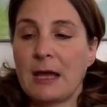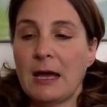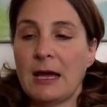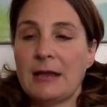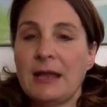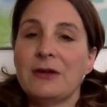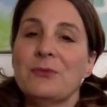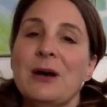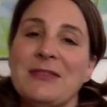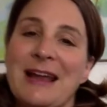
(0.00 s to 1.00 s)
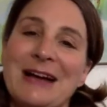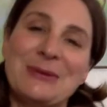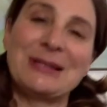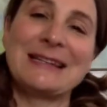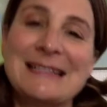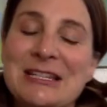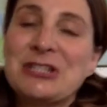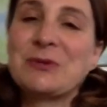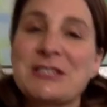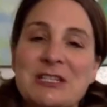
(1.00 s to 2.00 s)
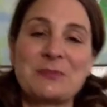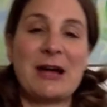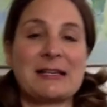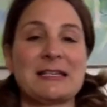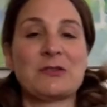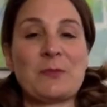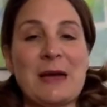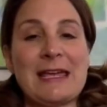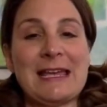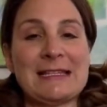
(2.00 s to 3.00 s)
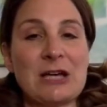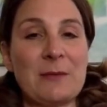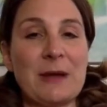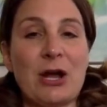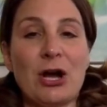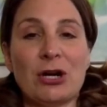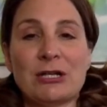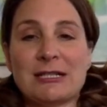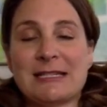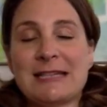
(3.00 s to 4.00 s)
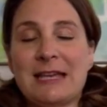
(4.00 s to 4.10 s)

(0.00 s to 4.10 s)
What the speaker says: Another one that I really like to do is just practice with my hands on my heart and